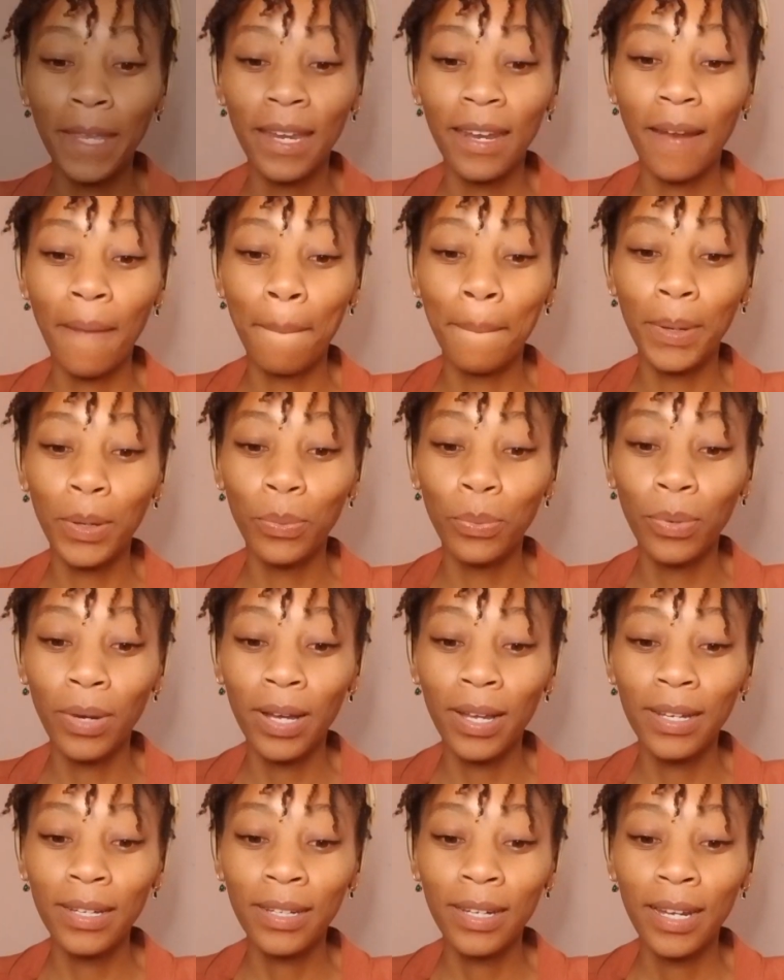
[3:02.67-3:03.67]
Number
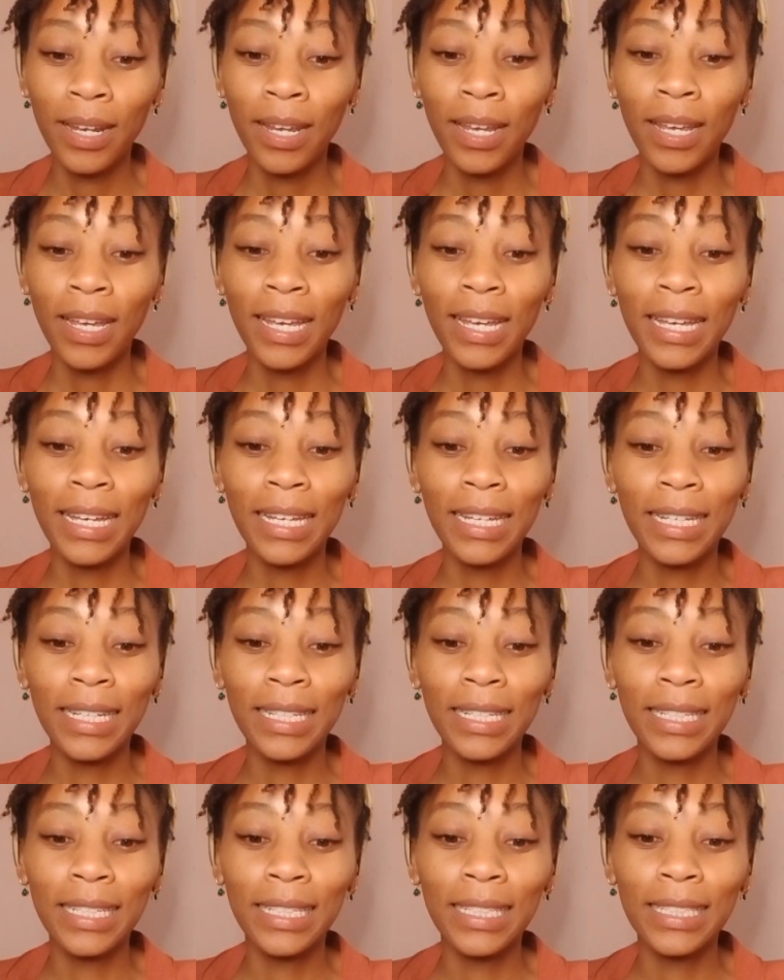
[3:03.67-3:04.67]
one
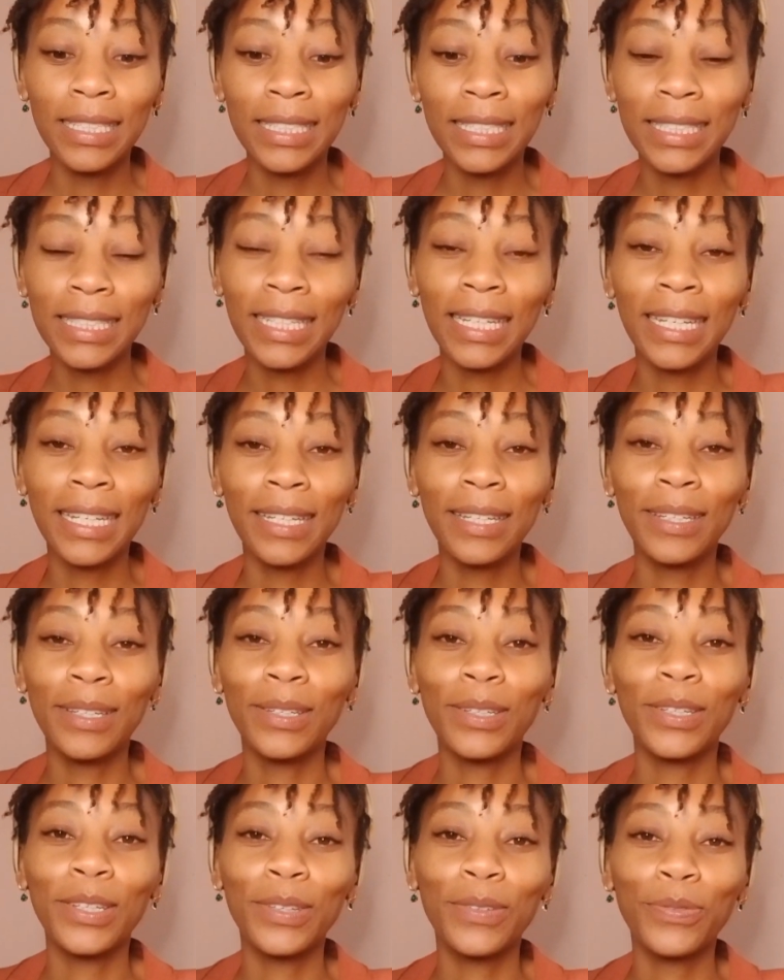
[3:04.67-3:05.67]
is,
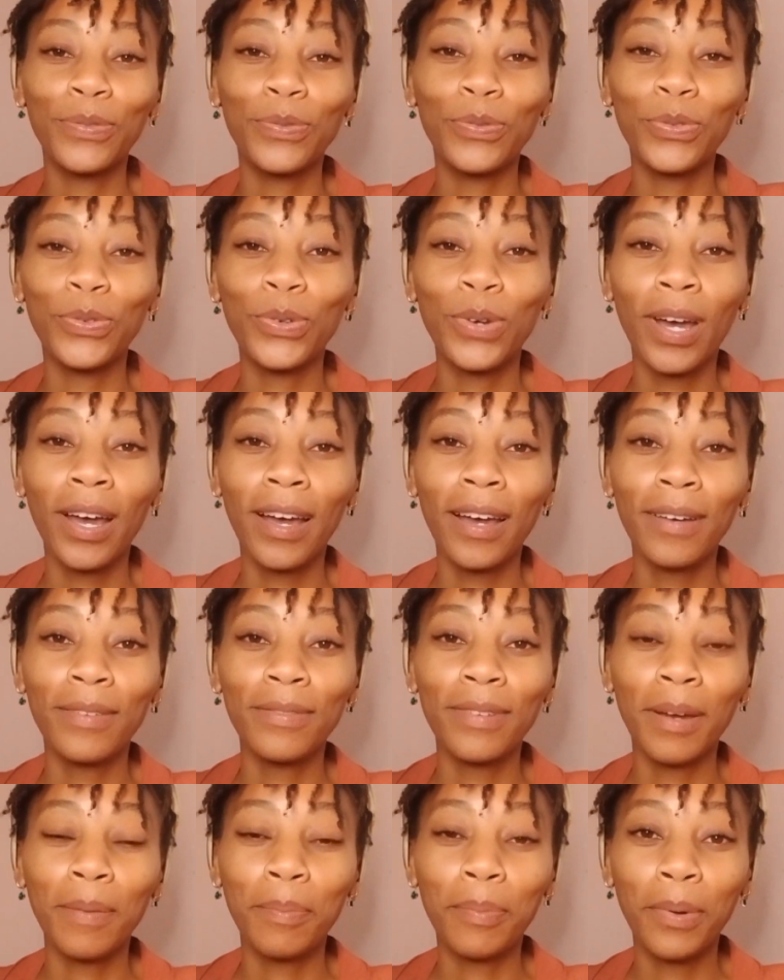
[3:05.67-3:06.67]
if you have
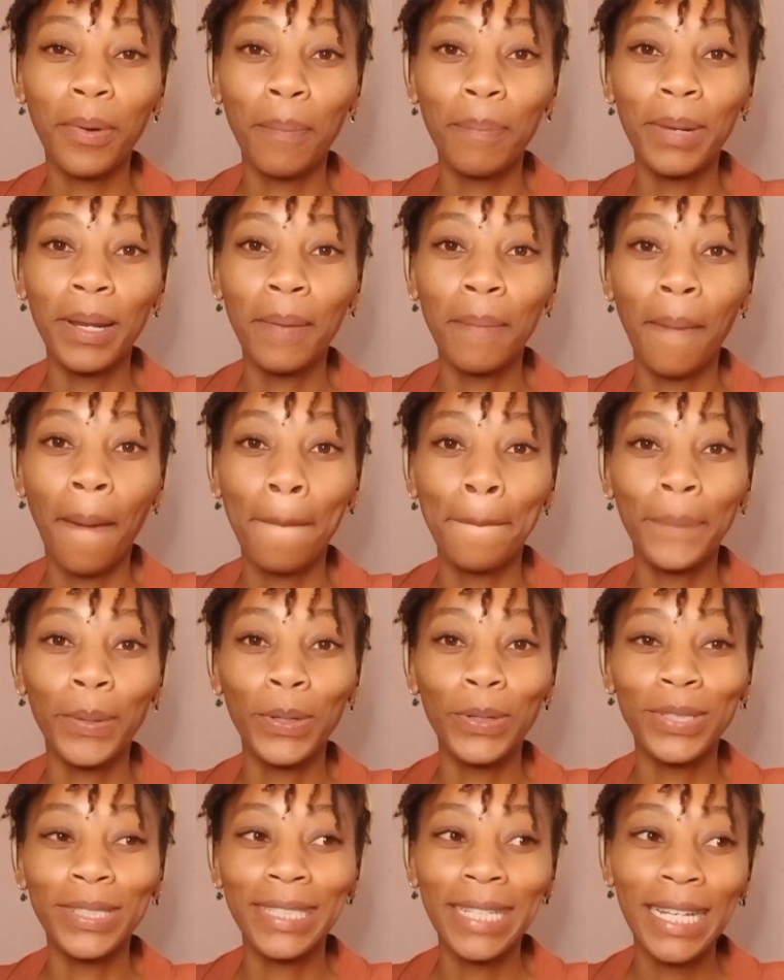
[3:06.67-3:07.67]
a problem
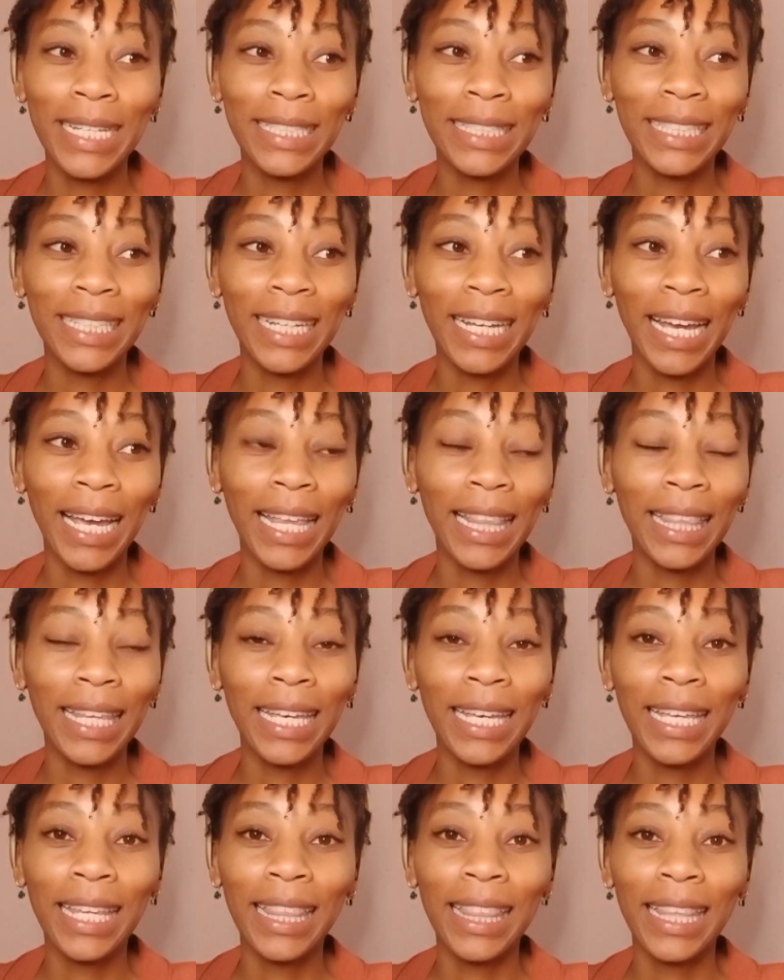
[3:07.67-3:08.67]
apologizing, I
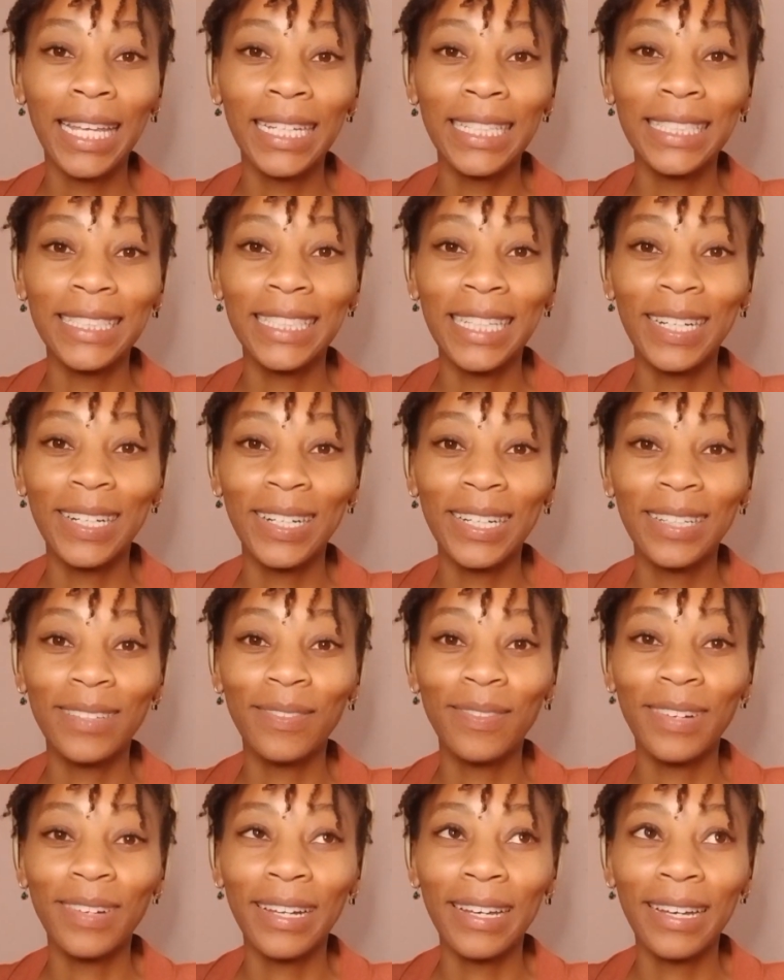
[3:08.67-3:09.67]
think that is a red
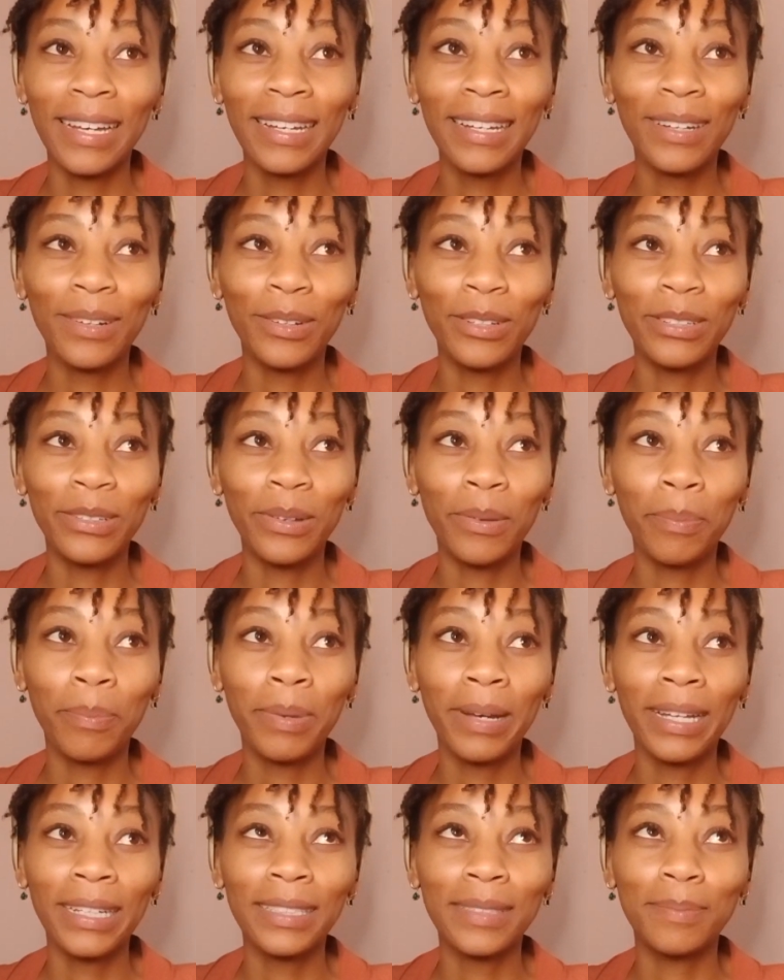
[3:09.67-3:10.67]
flag on your
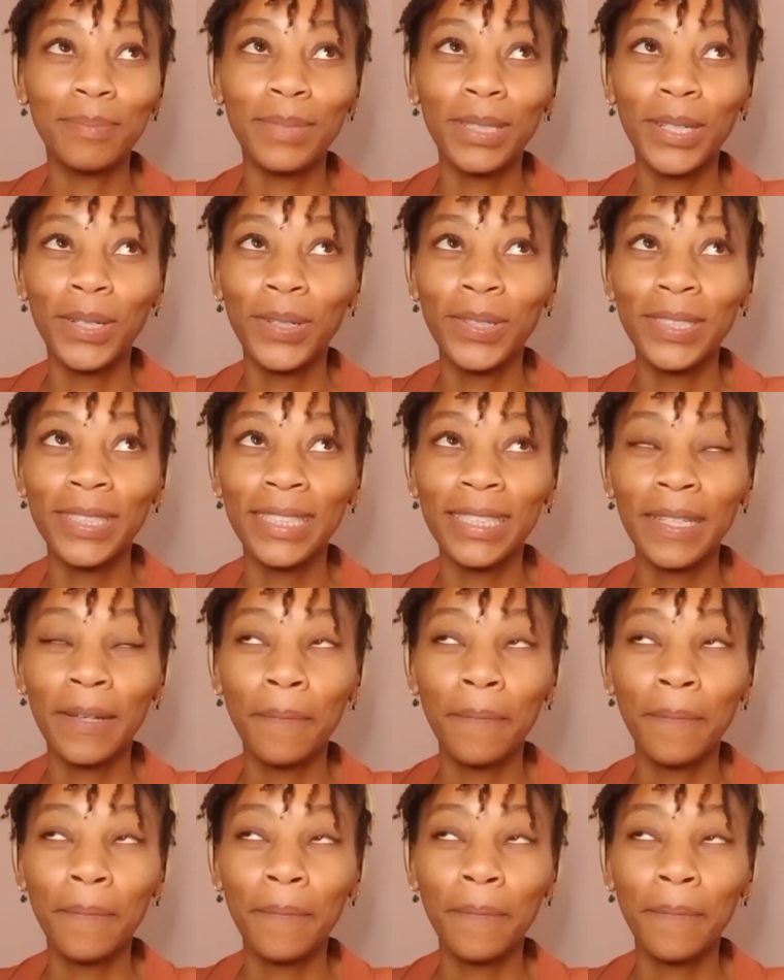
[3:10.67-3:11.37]
part, because